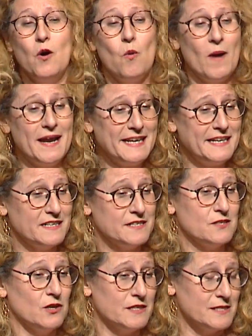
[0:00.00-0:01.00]
Went in and
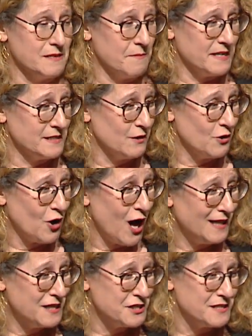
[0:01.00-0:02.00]
saw this amazing
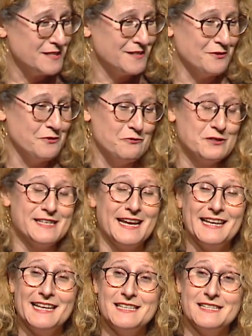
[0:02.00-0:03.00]
oncologist who
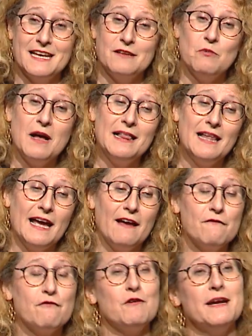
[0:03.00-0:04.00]
suddenly said, well, I
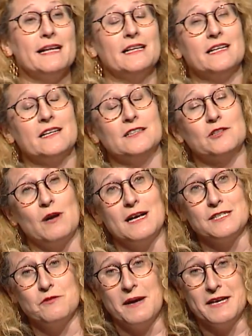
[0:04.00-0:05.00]
have three clinical
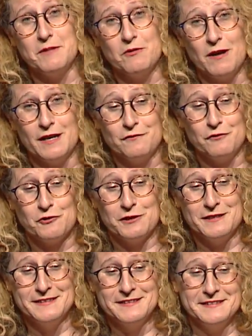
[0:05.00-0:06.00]
trials you might be right for.
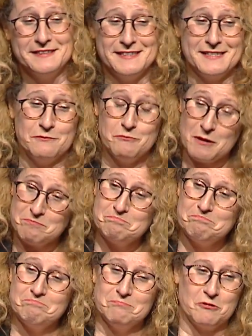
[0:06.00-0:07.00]
I said, what?
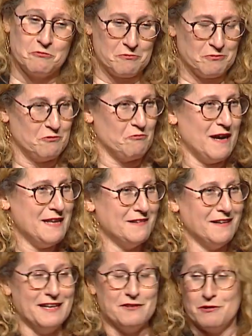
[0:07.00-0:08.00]
Well, great,
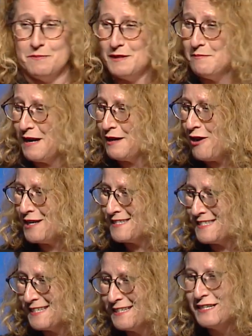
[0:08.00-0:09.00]
I tripled my odds.
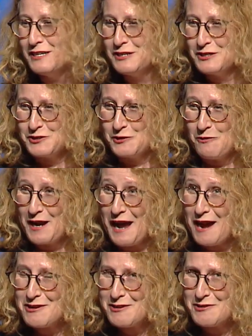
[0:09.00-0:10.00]
So what
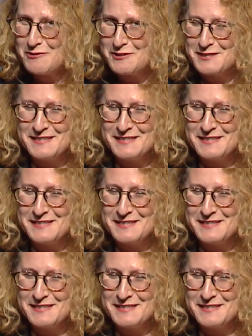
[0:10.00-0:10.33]
are those?